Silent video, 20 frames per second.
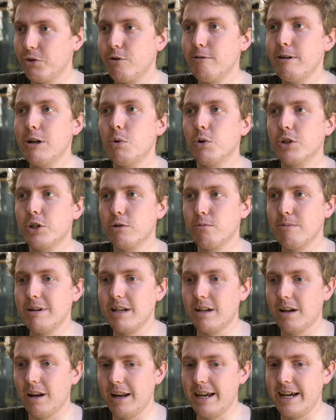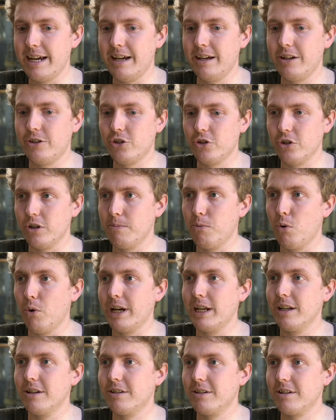So we really wanted a really clear, to the
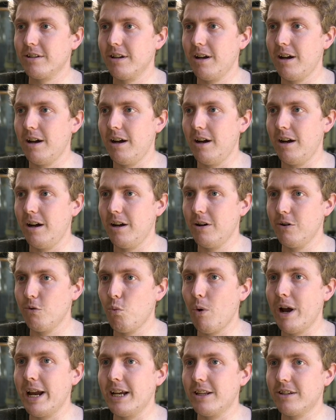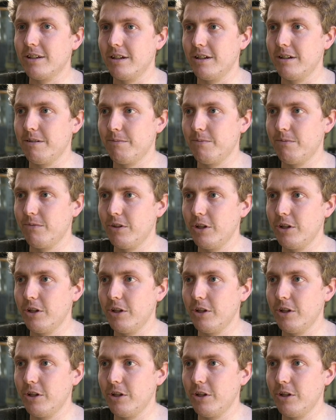point way to